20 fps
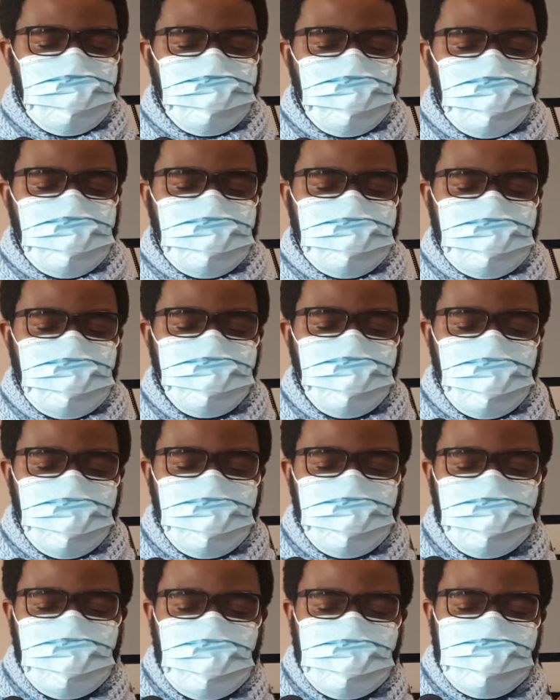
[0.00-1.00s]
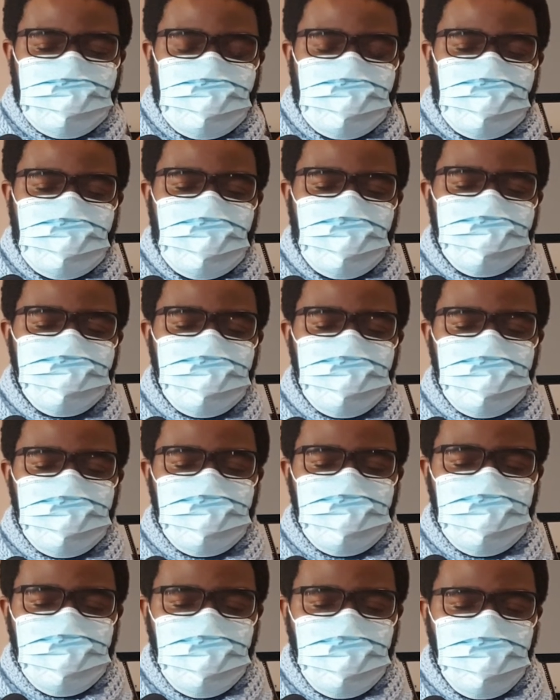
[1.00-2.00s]
Because I recognize that
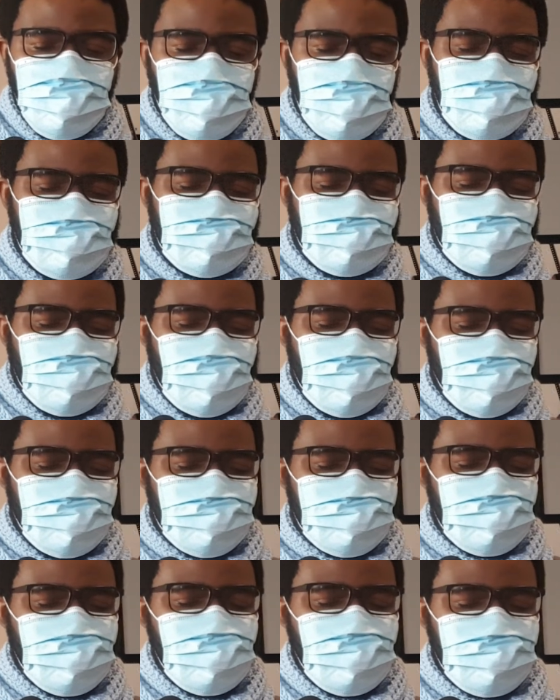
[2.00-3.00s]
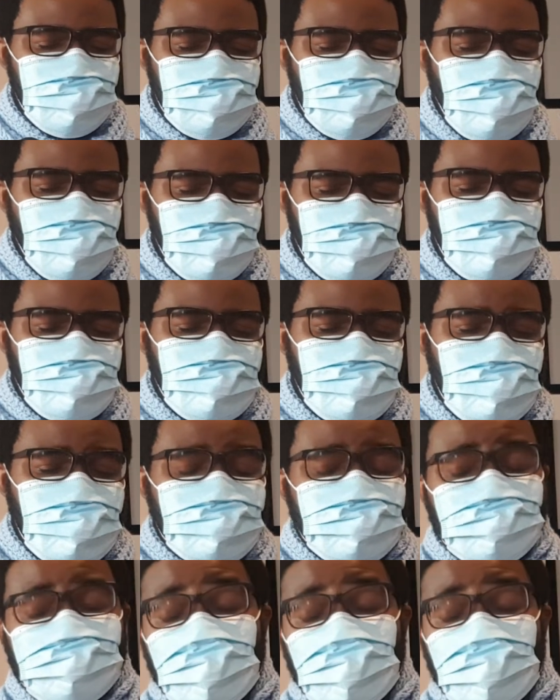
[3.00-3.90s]
even though we cannot see each other and